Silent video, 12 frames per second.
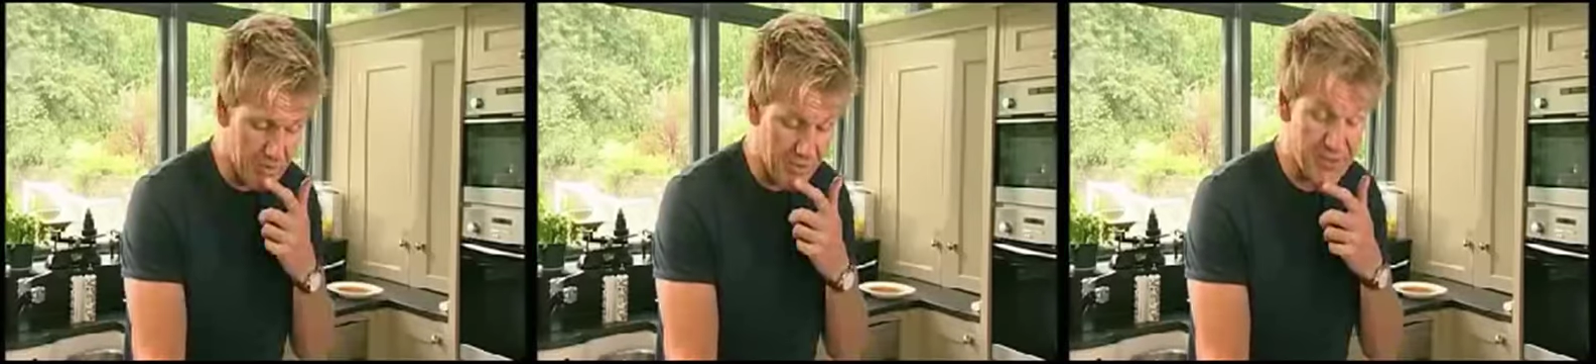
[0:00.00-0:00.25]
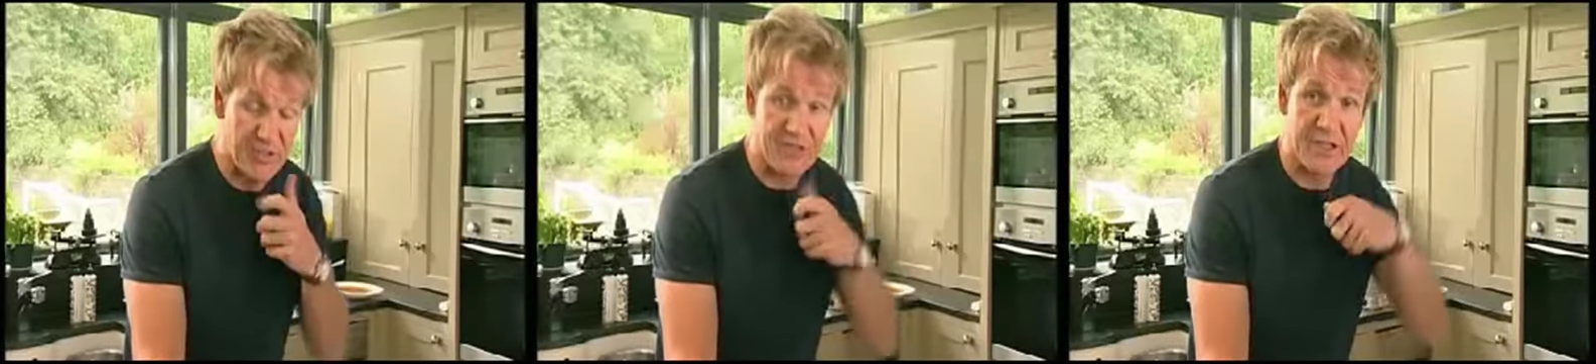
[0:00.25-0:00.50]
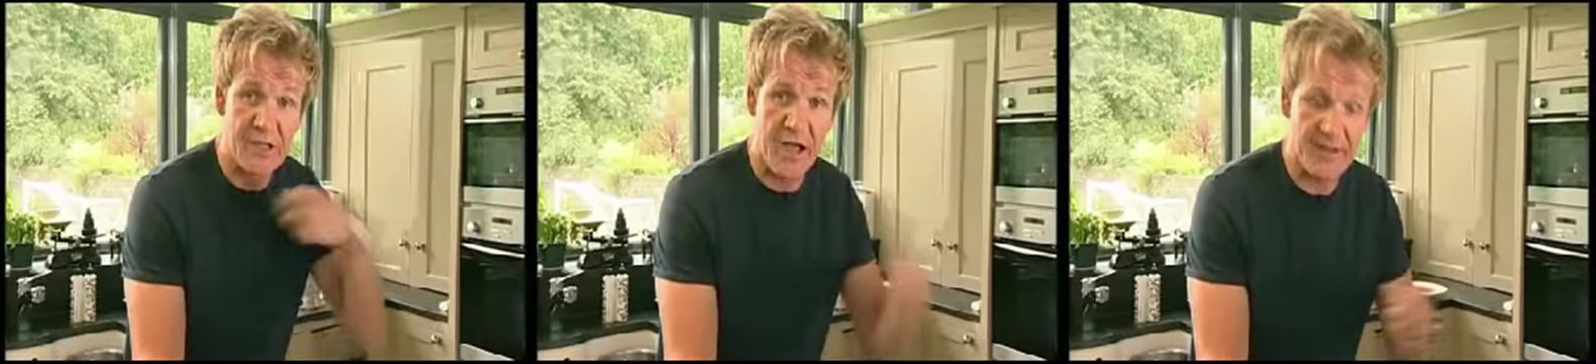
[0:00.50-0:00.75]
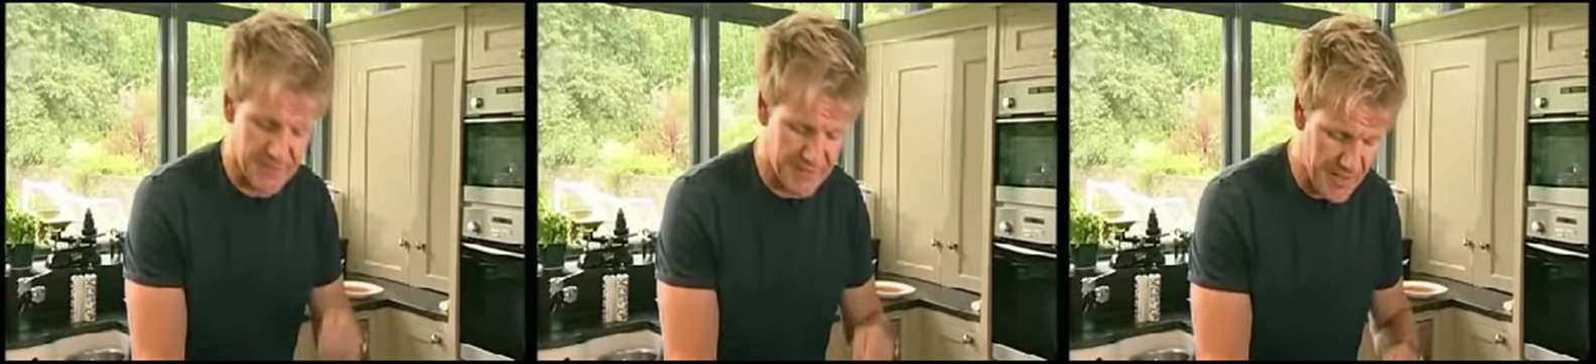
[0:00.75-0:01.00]
thing just
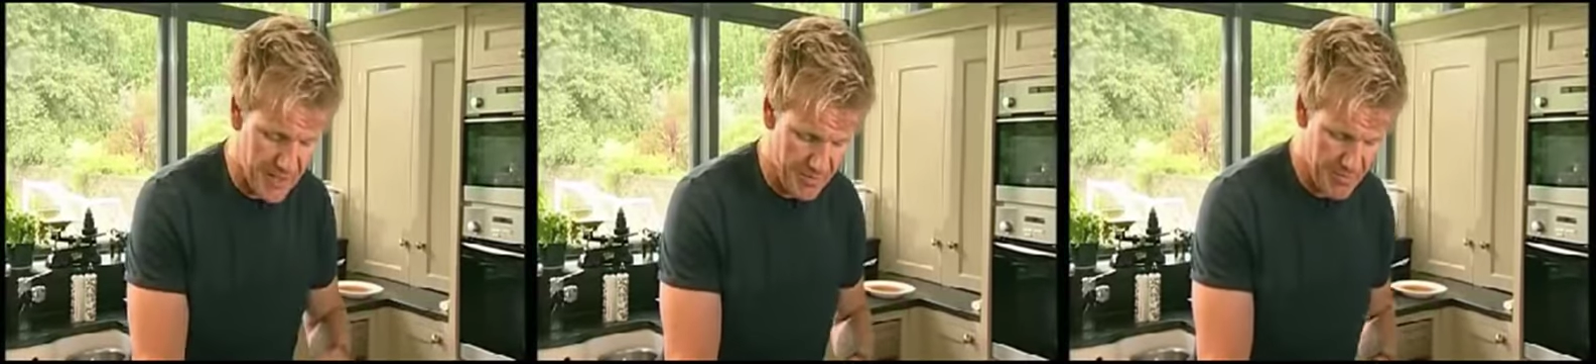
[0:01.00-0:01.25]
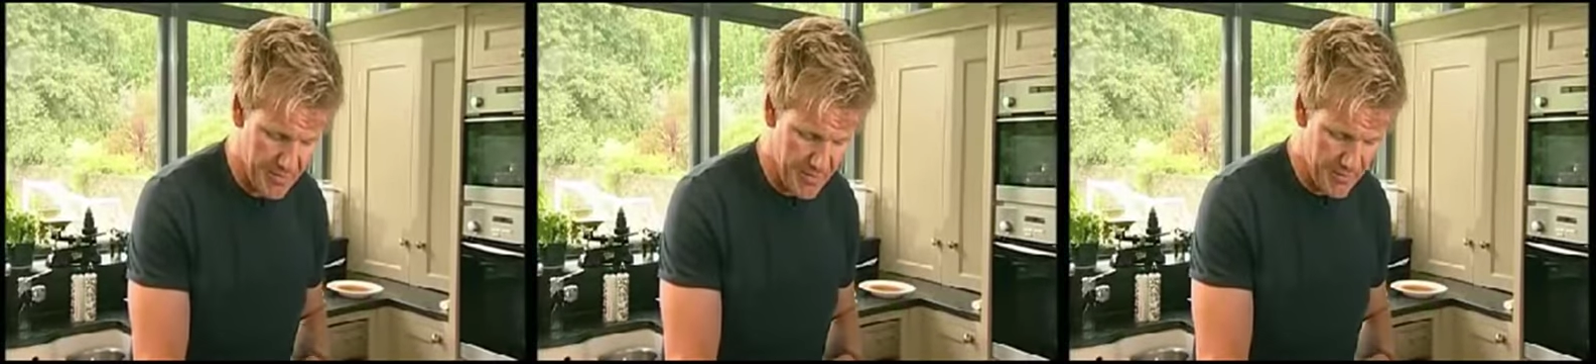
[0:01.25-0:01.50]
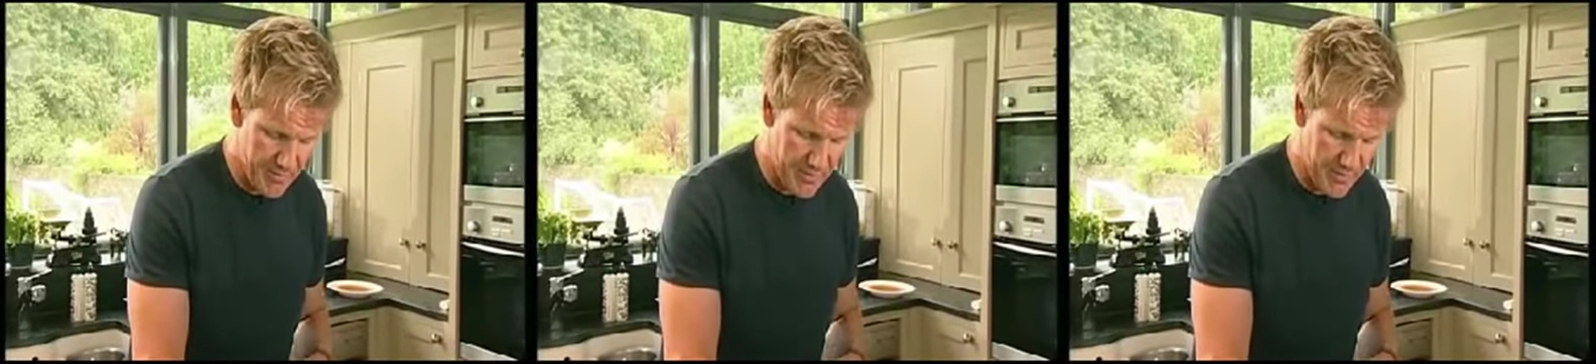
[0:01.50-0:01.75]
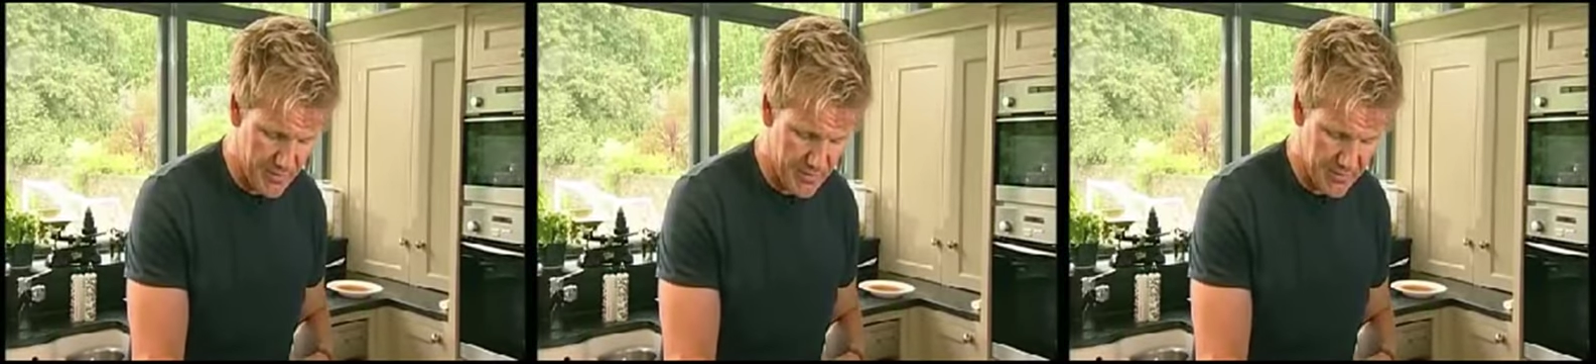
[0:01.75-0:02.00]
lightens up. But
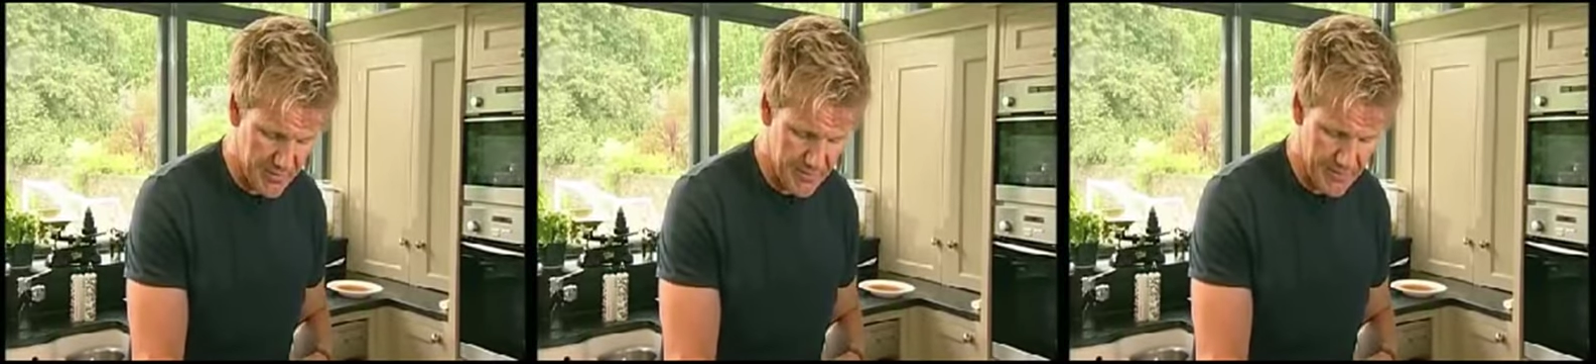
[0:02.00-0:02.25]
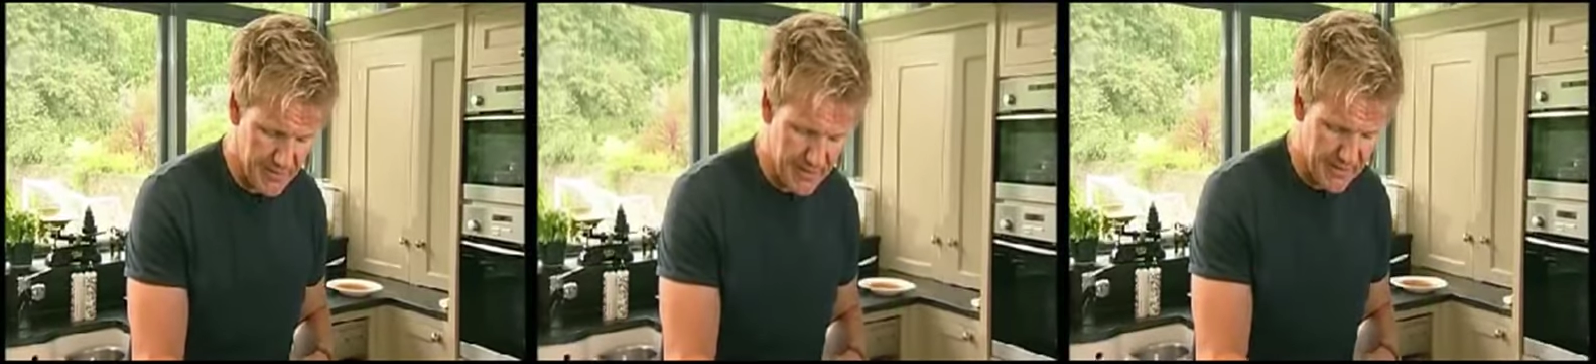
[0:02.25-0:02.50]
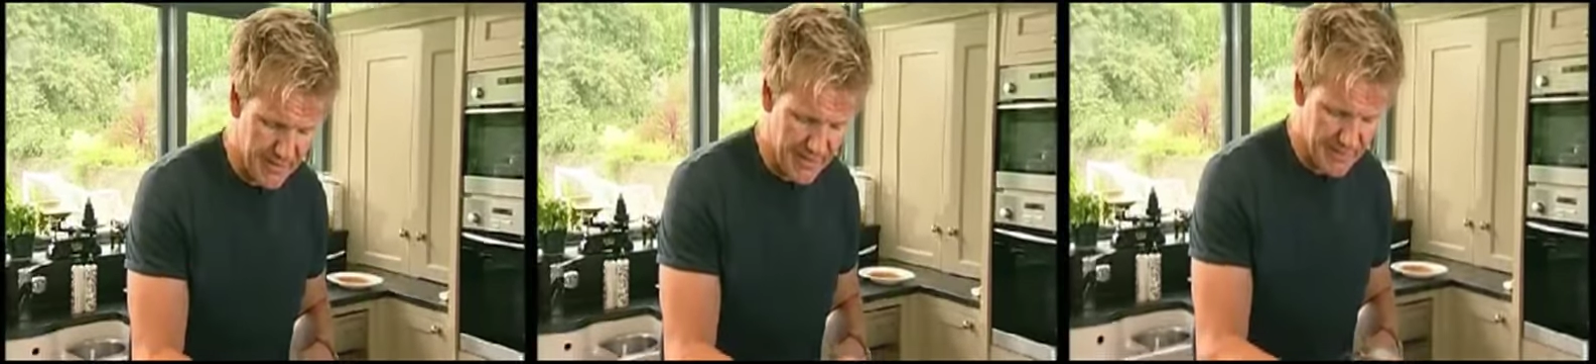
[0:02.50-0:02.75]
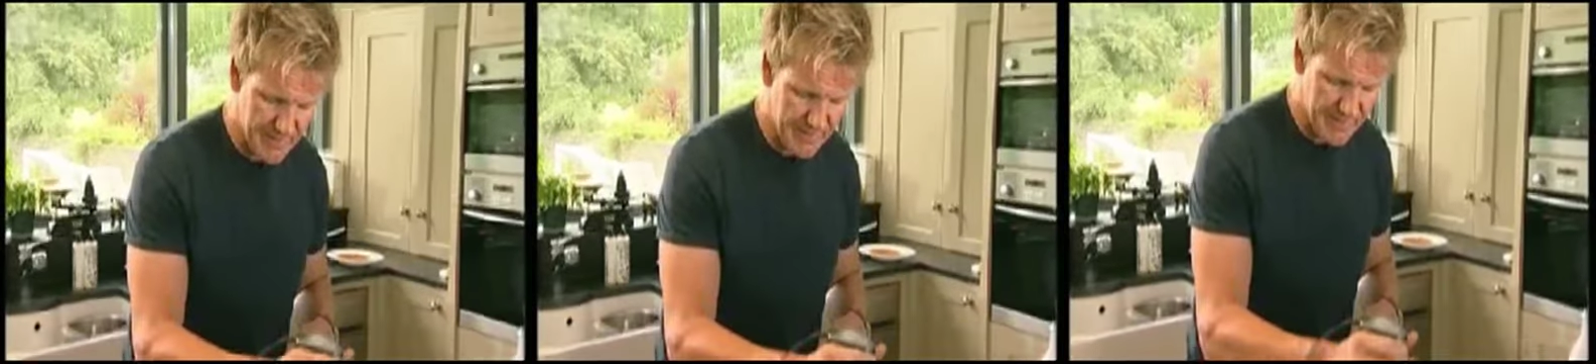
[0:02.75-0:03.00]
look, again,